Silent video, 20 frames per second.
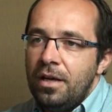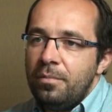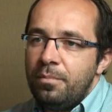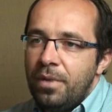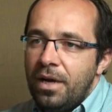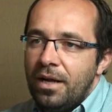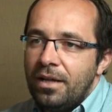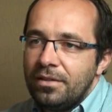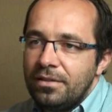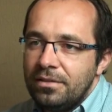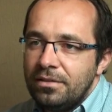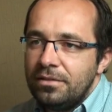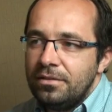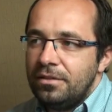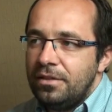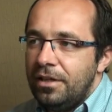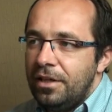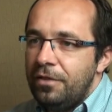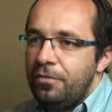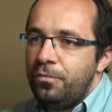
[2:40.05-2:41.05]
But
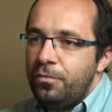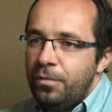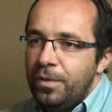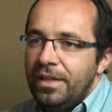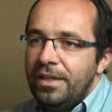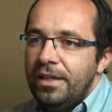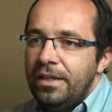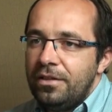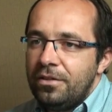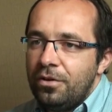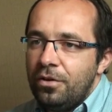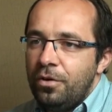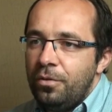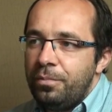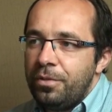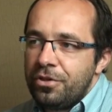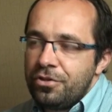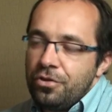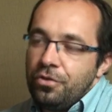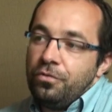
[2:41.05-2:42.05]
if we need
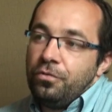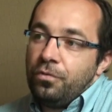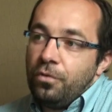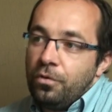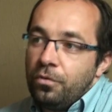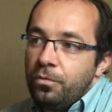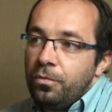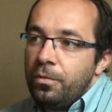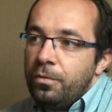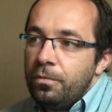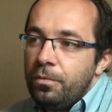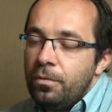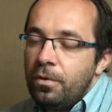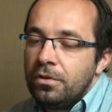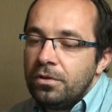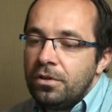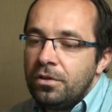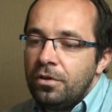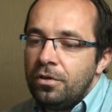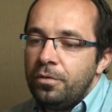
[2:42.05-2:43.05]
cooperation, or we
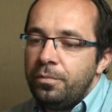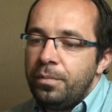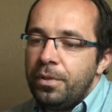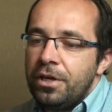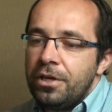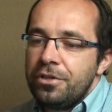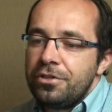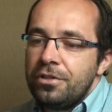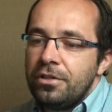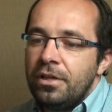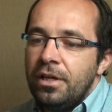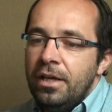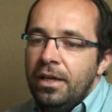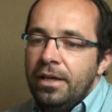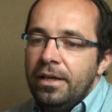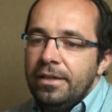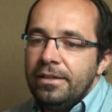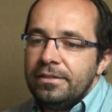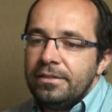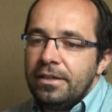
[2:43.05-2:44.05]
want cooperation,
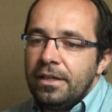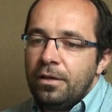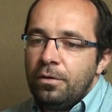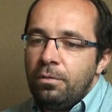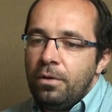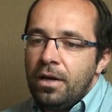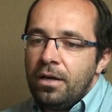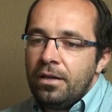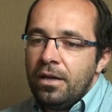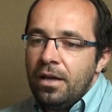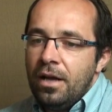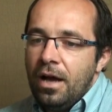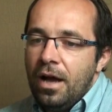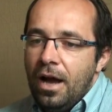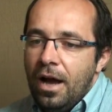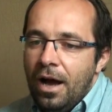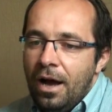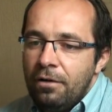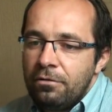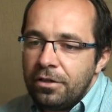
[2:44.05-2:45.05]
it requires
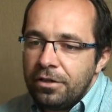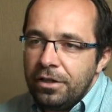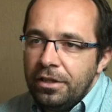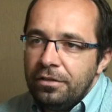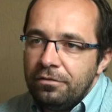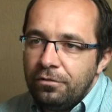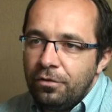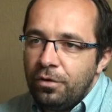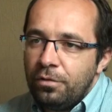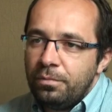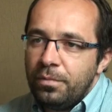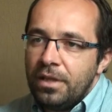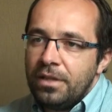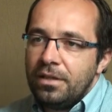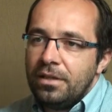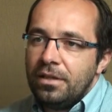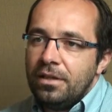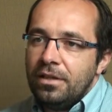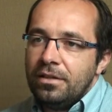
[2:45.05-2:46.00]
our involvement,